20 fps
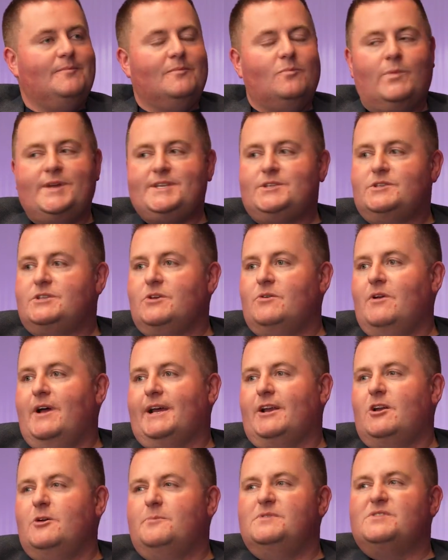We do
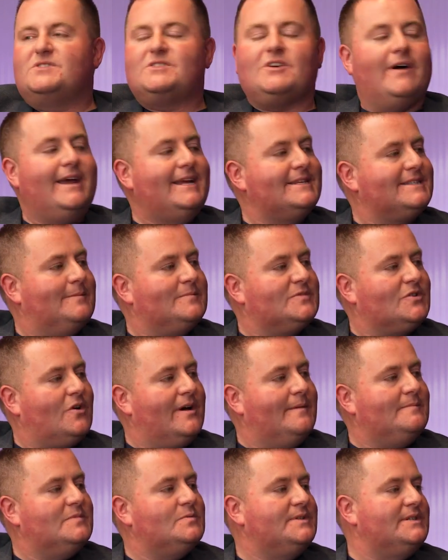like an open site
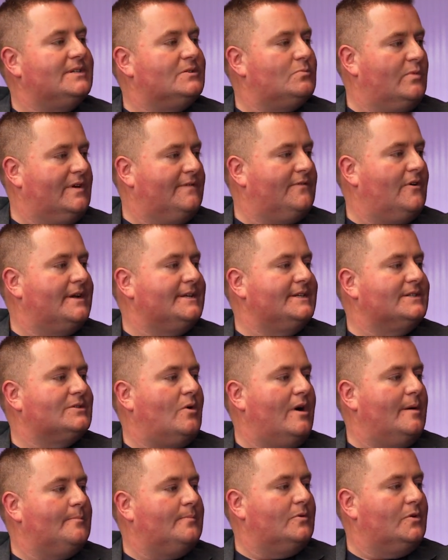sometimes, we find is
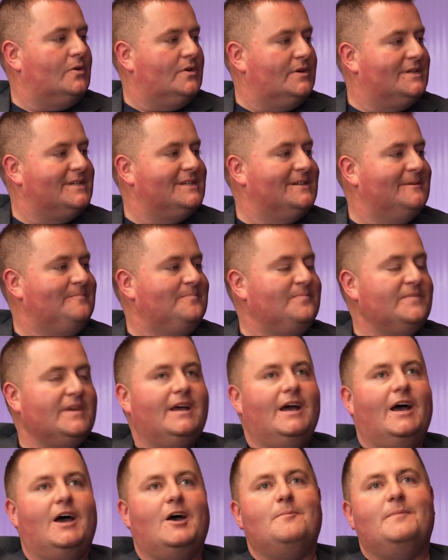quite good.
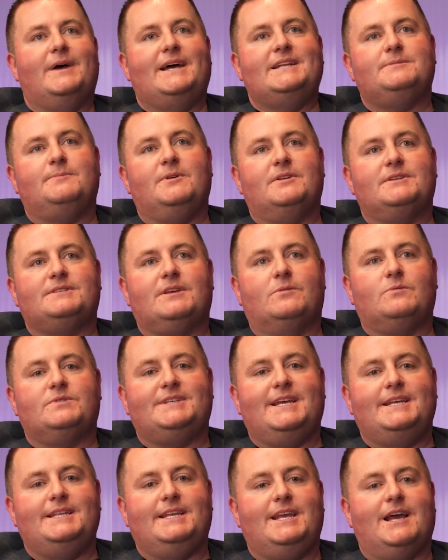And to be honest,
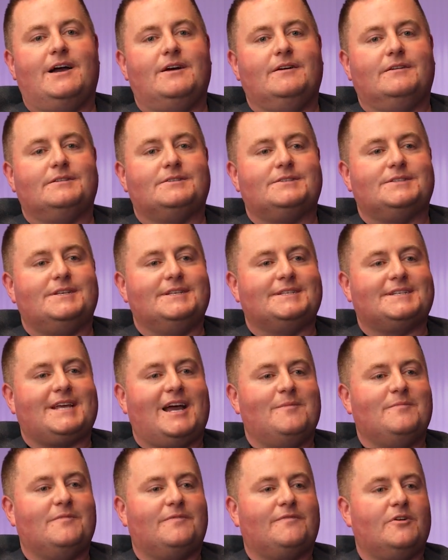seeing the youngsters
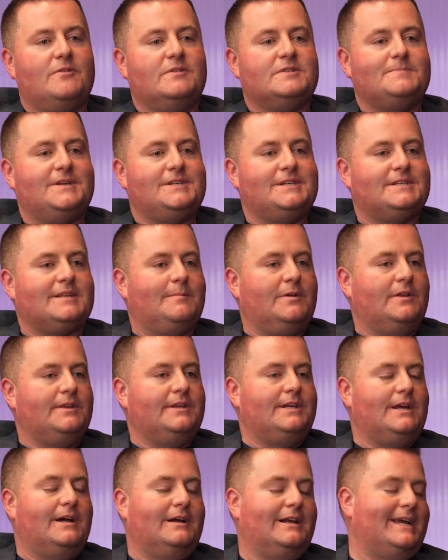come through, especially some of
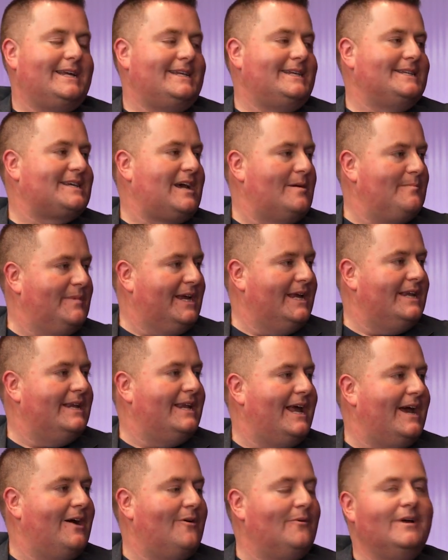the young ladies coming in
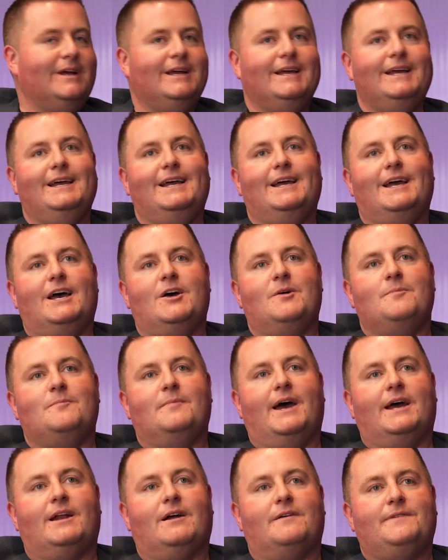now,
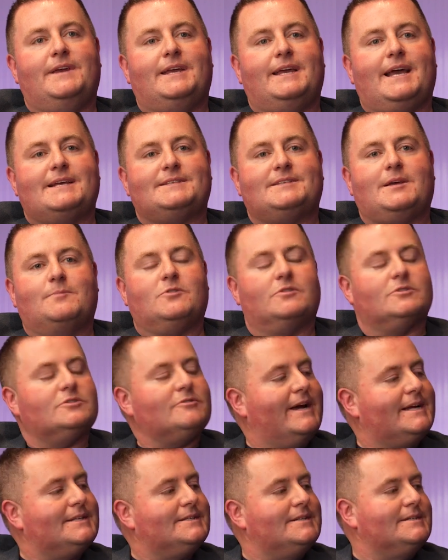and I think our
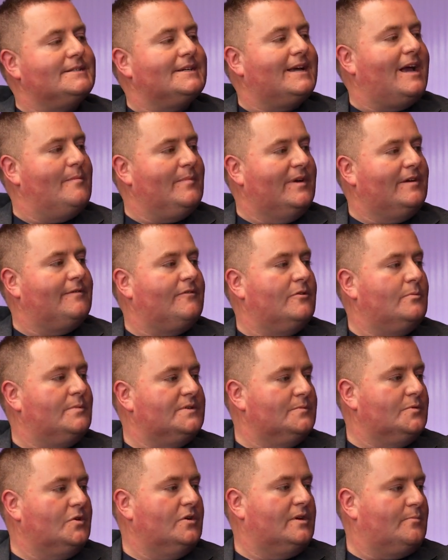subcontractors are coming through
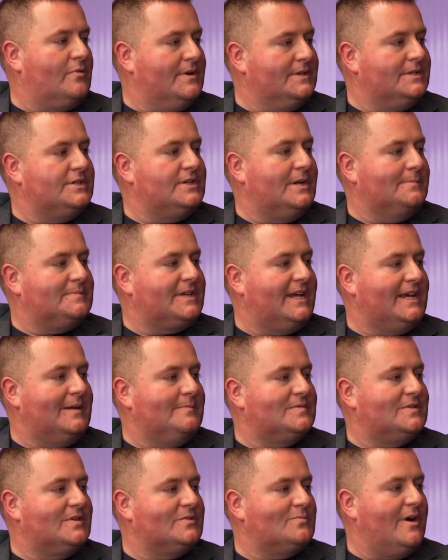with some good apprenticeship
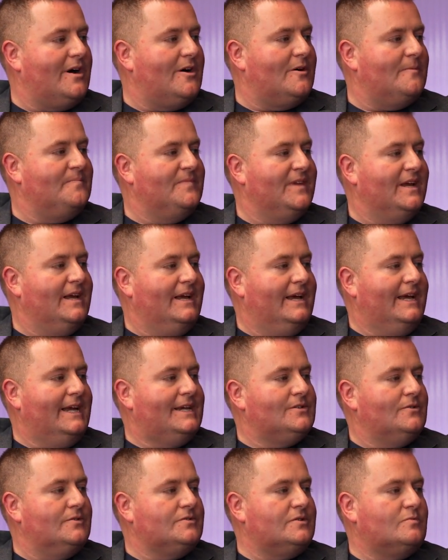schemes as well.
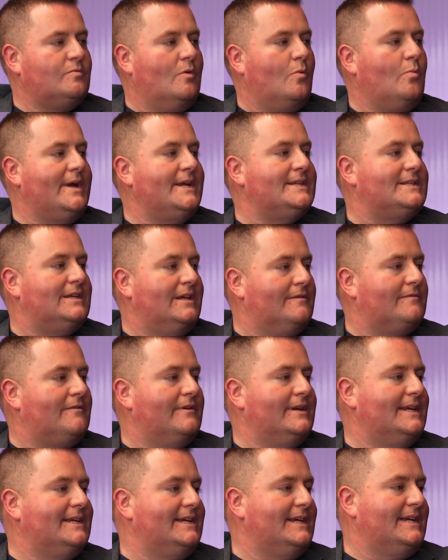It's not just what we're
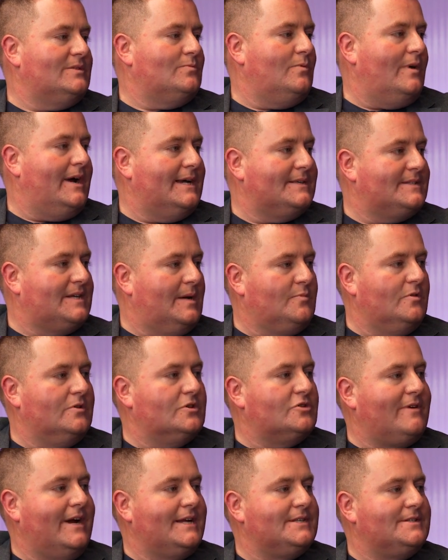delivering, it's what our
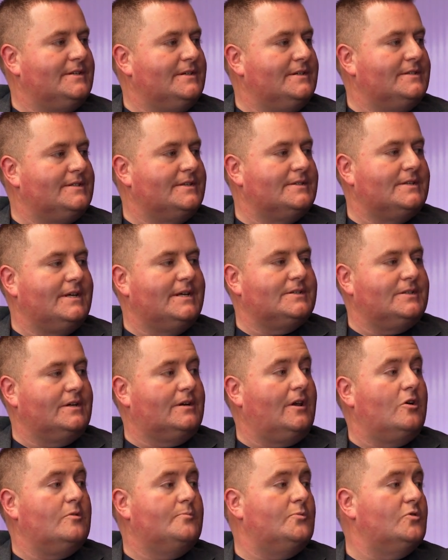subcontractors as the
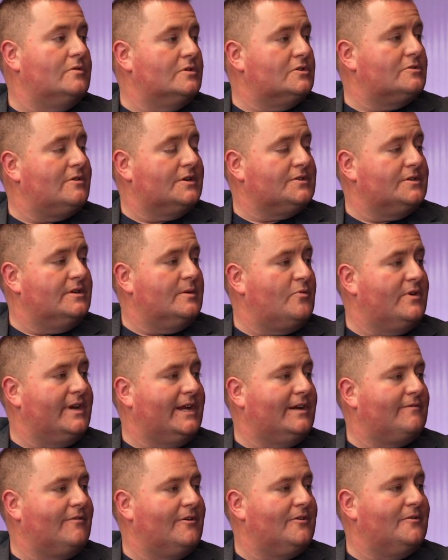global construction are
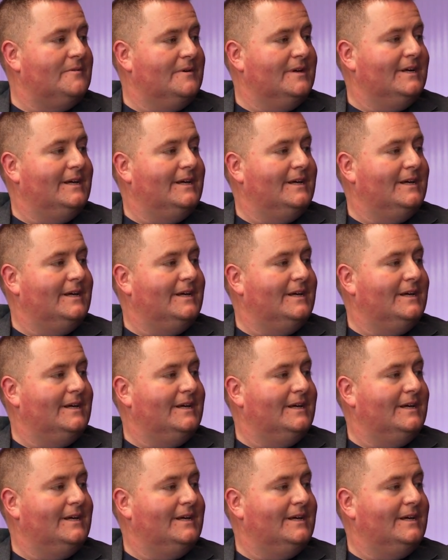bringing through.